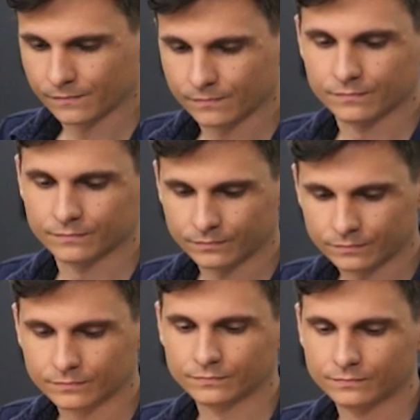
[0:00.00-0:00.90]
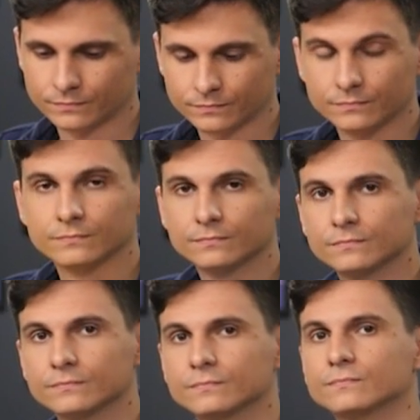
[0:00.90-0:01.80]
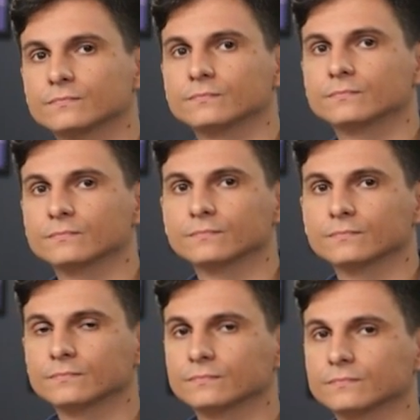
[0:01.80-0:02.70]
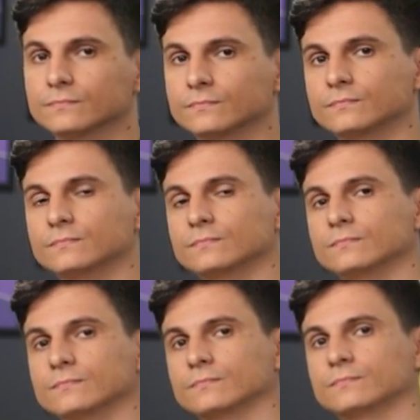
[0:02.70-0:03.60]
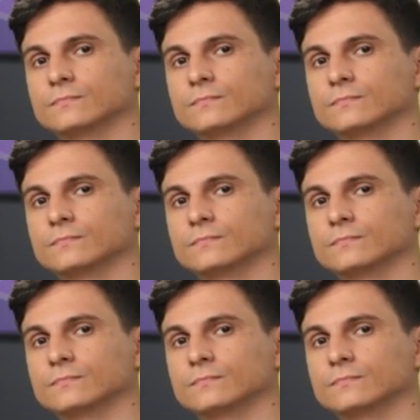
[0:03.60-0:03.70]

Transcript: (silent)